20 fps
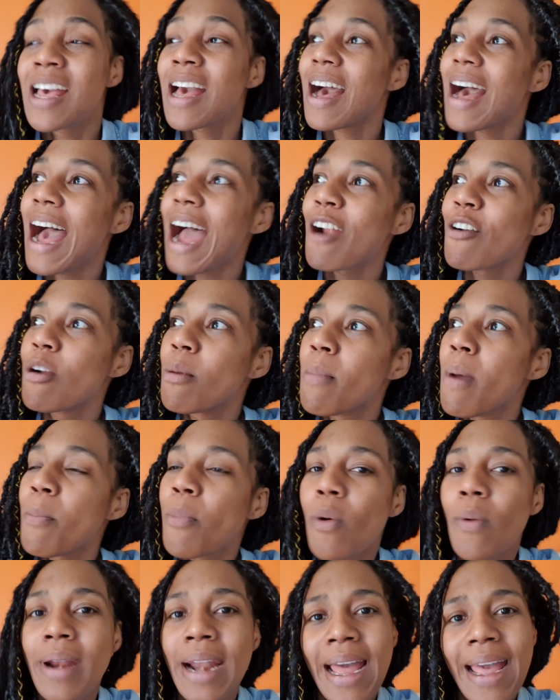I remember
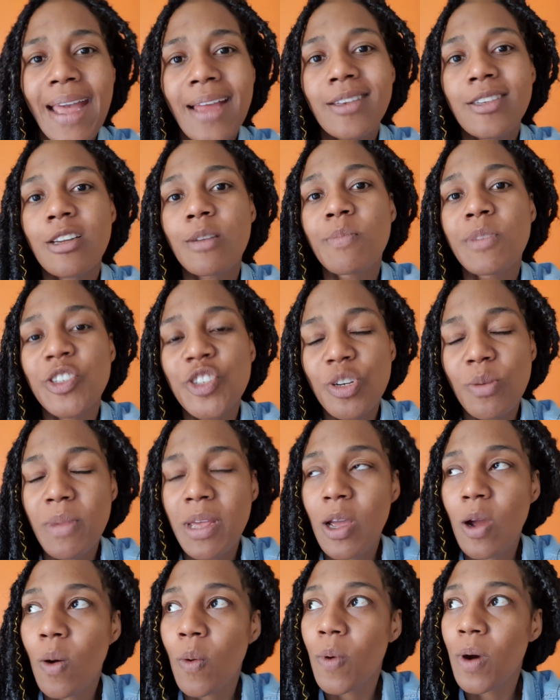when I entered Miss
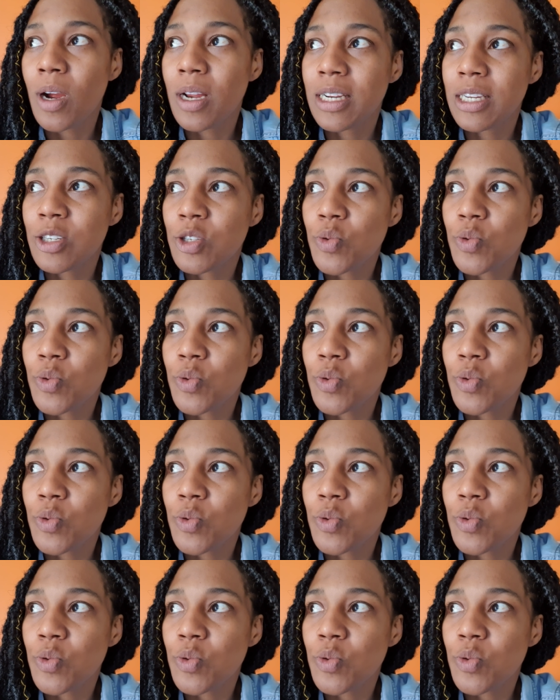Jamaica World in